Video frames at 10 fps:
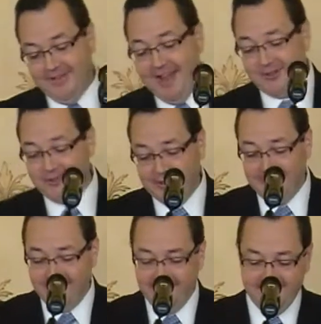he actually
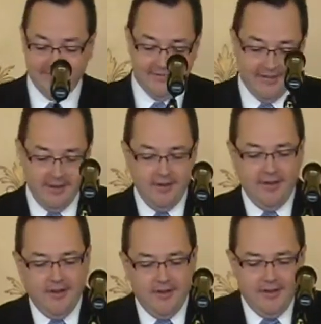
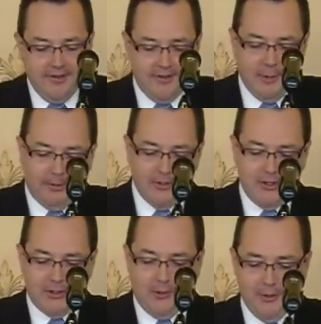did. The
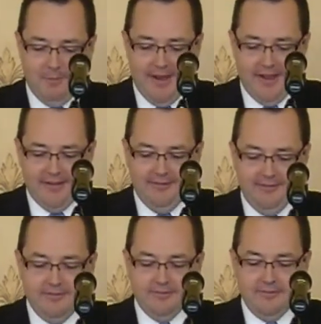person told the
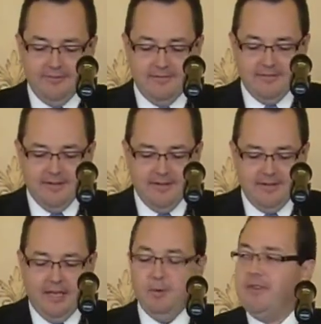man,
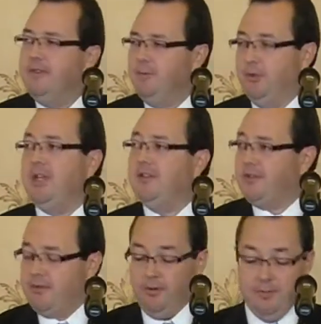he would, the
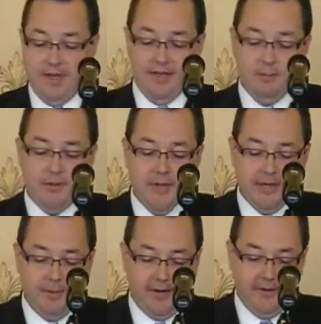priest told the man, he do
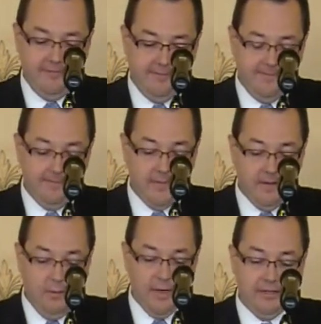think about it?
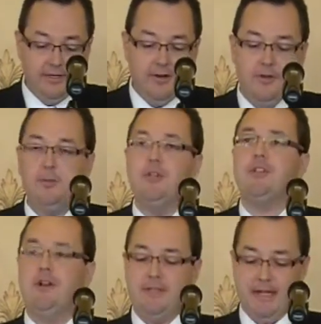A week later, the
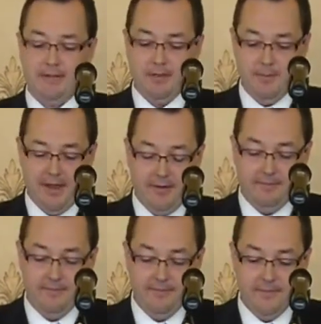priest contacted the man.
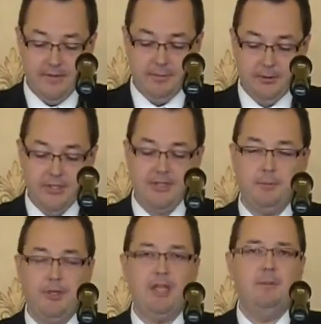The priest
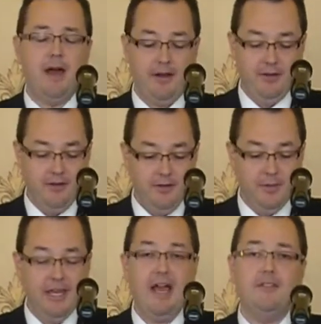had prayed about it
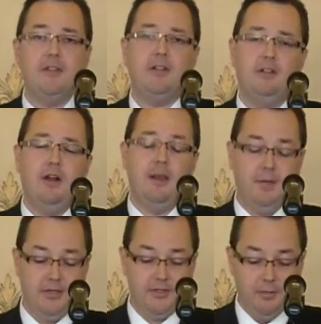but he had to
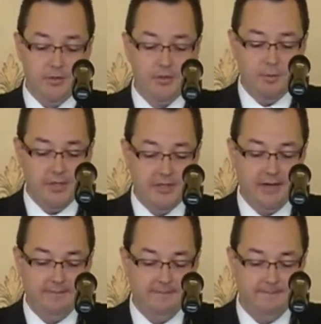decline because he was too
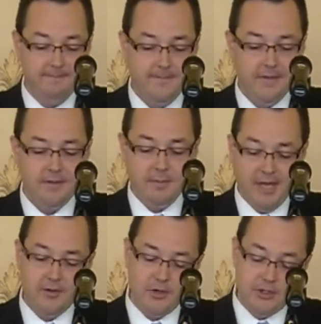busy. The
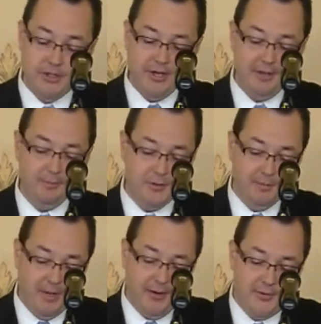man understood and
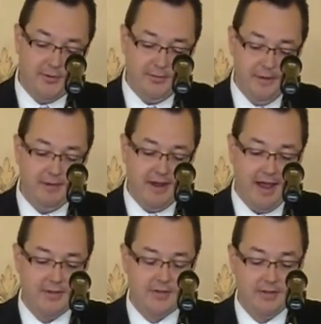was embarrassed to have even
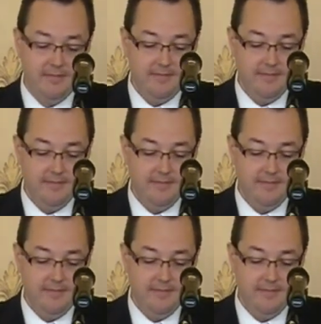asked.